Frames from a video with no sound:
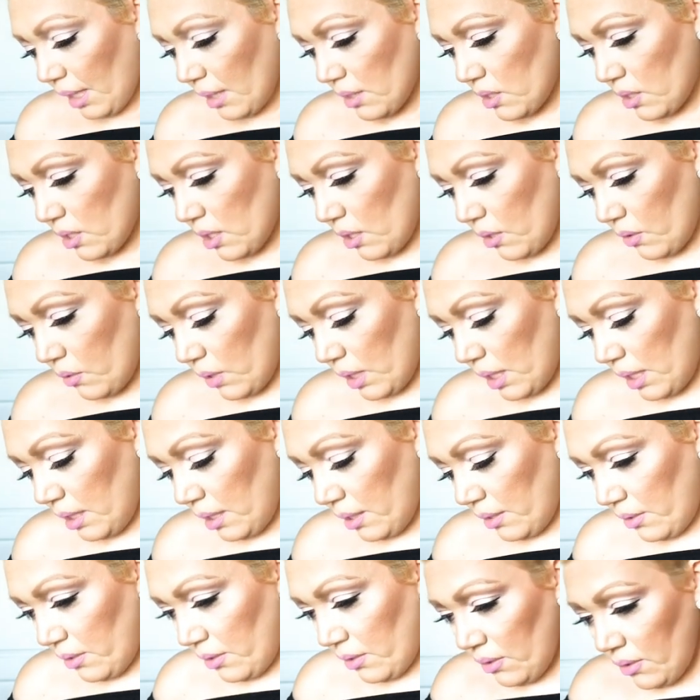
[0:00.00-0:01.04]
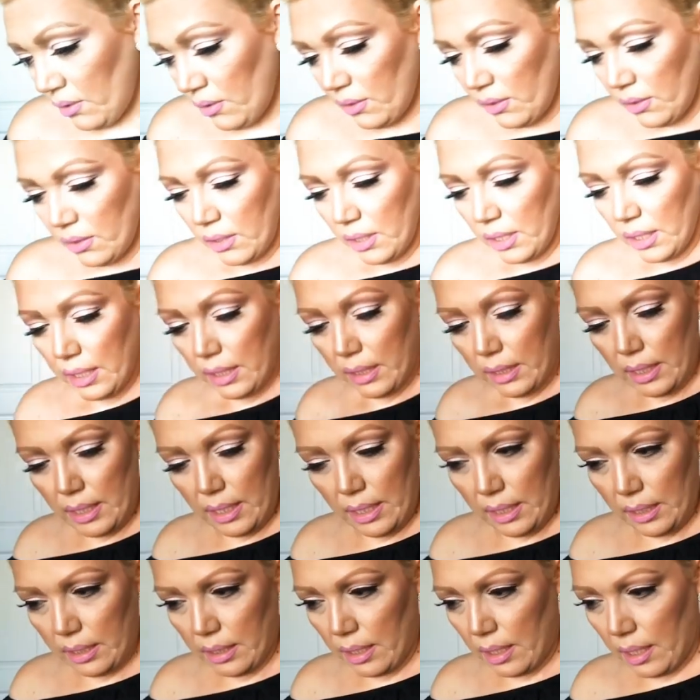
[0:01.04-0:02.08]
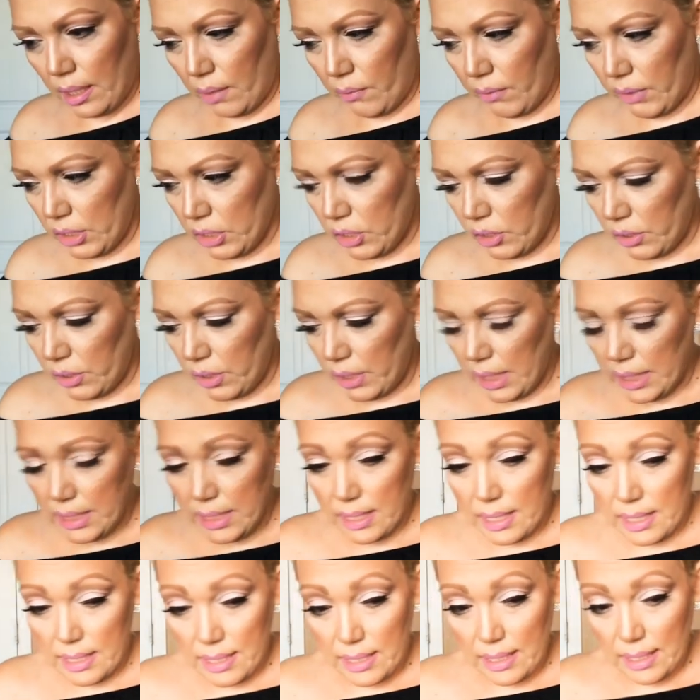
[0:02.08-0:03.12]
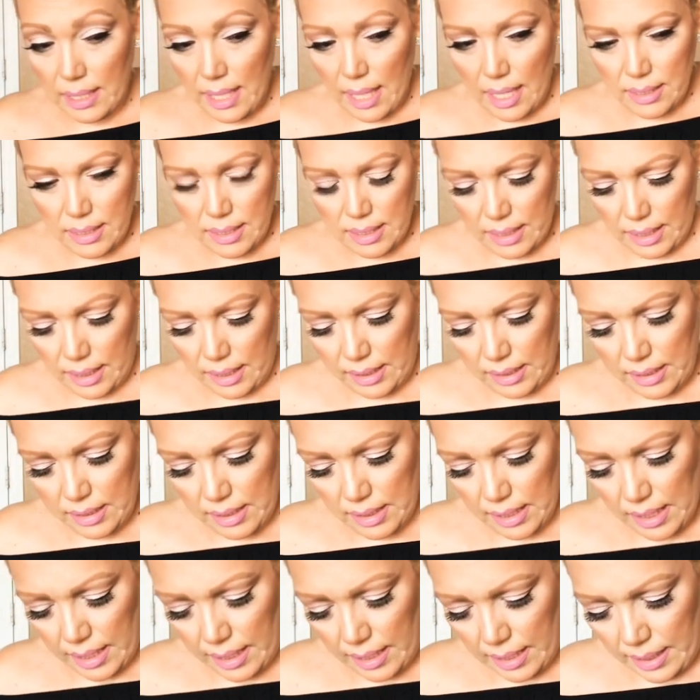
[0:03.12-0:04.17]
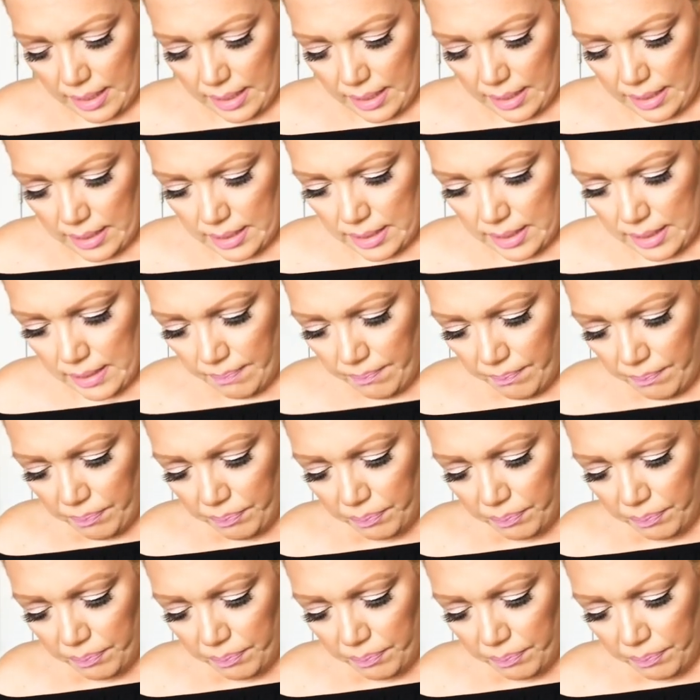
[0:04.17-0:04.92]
So another thing that I want to show you guys, and it's the last things, is,